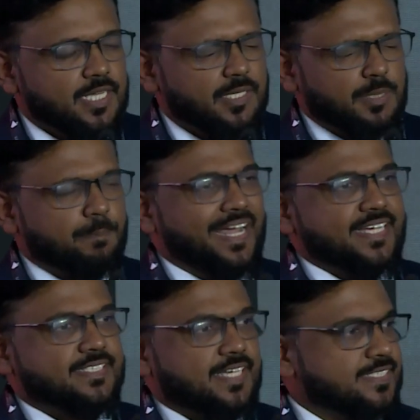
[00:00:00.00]
the
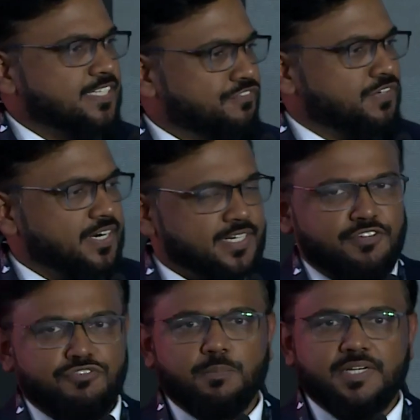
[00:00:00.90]
banks are safeguarded
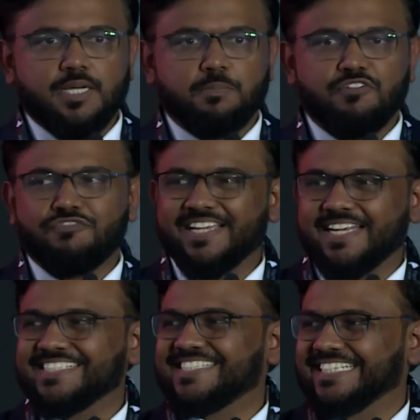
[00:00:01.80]
from a double
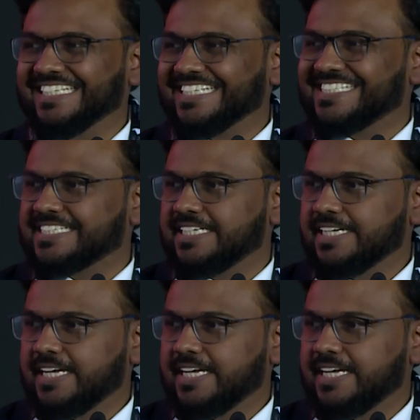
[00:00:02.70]
financing risk